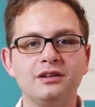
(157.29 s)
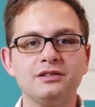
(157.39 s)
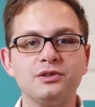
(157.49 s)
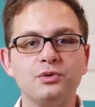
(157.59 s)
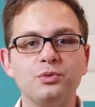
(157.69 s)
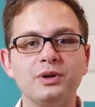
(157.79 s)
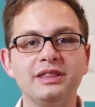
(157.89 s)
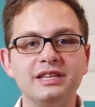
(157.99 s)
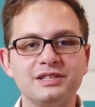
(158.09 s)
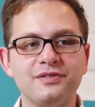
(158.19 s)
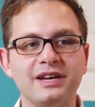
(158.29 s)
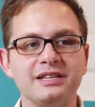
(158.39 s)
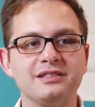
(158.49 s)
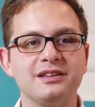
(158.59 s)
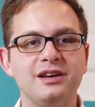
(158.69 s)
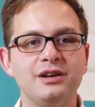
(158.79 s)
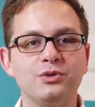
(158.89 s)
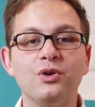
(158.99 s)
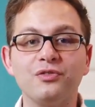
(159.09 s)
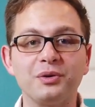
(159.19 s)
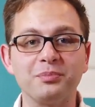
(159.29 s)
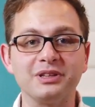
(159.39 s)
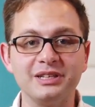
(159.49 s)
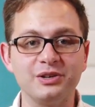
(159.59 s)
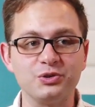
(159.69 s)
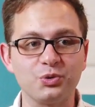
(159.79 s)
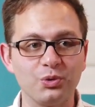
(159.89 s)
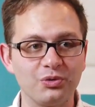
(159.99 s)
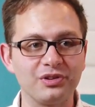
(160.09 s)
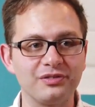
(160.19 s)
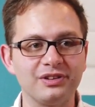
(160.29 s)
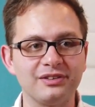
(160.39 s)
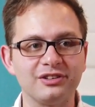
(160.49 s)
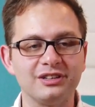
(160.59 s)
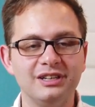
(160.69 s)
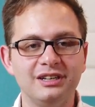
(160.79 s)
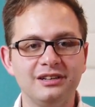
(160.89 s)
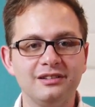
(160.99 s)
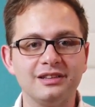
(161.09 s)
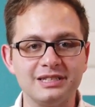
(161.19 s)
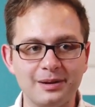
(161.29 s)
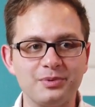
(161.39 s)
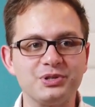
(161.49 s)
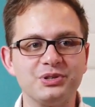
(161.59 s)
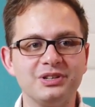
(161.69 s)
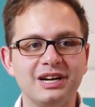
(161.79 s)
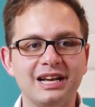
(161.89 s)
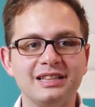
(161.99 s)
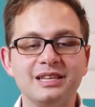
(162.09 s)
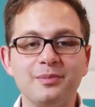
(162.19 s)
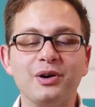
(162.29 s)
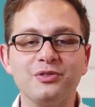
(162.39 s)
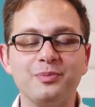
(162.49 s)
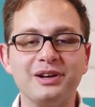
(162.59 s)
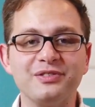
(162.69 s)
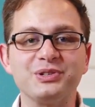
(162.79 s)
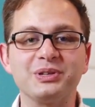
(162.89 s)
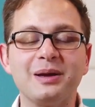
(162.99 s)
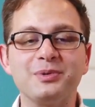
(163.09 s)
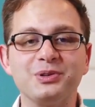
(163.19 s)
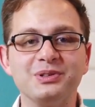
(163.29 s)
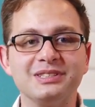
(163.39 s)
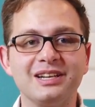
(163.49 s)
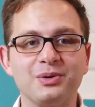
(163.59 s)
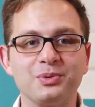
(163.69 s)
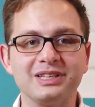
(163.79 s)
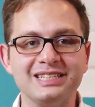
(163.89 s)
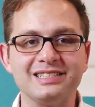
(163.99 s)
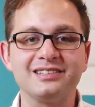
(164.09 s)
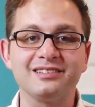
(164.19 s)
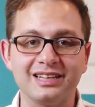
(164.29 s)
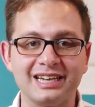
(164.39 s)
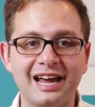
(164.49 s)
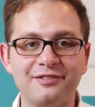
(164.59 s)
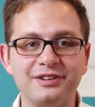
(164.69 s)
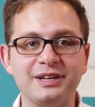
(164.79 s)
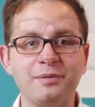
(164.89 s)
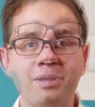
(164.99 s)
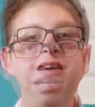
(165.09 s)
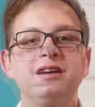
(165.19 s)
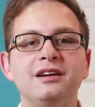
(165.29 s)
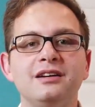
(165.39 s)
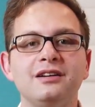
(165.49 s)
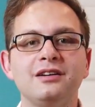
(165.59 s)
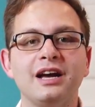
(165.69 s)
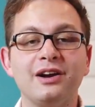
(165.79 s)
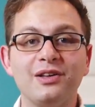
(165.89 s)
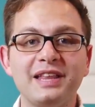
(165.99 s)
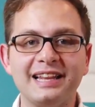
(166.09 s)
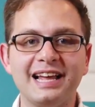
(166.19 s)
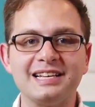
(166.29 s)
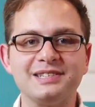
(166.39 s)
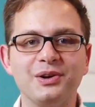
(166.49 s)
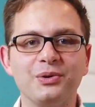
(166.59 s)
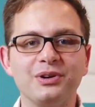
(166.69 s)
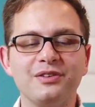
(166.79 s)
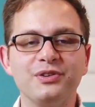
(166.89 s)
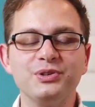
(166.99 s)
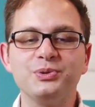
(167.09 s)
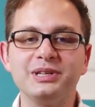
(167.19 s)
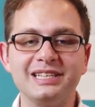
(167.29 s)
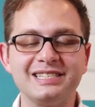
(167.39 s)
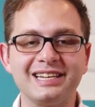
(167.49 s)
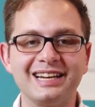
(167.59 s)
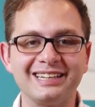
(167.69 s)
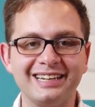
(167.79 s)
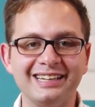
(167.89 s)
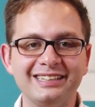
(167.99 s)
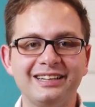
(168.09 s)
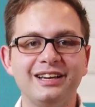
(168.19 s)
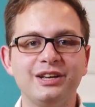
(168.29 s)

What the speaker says: So in this phase, you have complete control over the flavor, the temperature, and the amount of beneficial chemicals that are released, like caffeine. And on that last note, if you're doing this to get a kick,